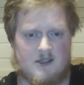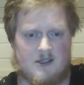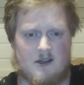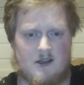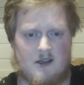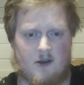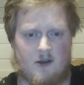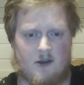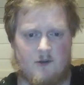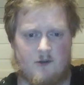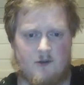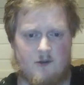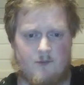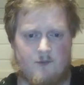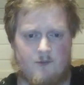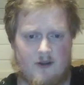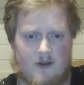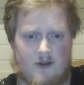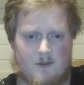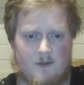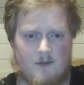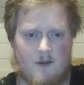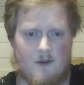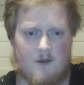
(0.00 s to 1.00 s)
I could
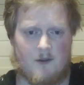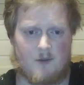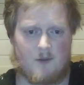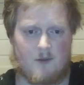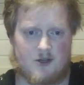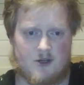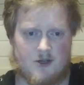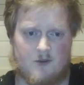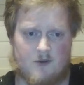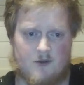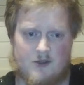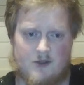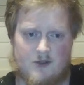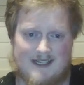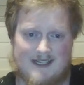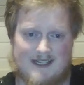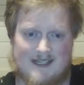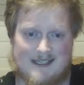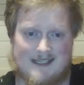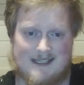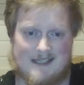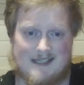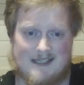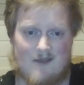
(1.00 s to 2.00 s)
bring my bishop to
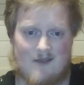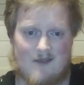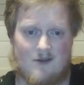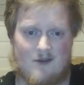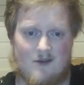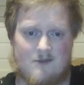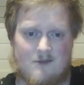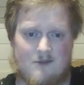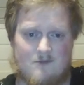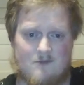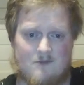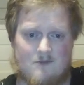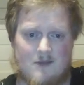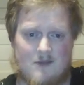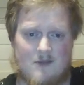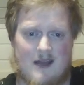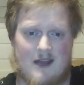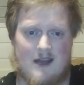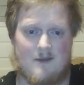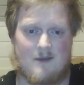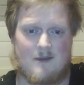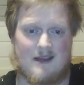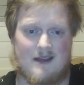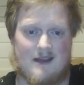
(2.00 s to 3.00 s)
d7,
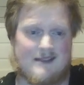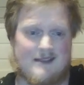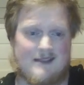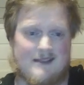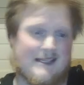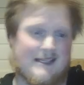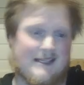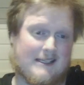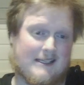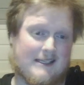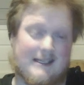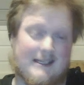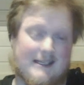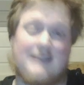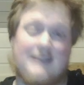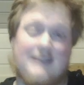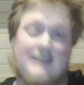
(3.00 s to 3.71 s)
aiming at c6.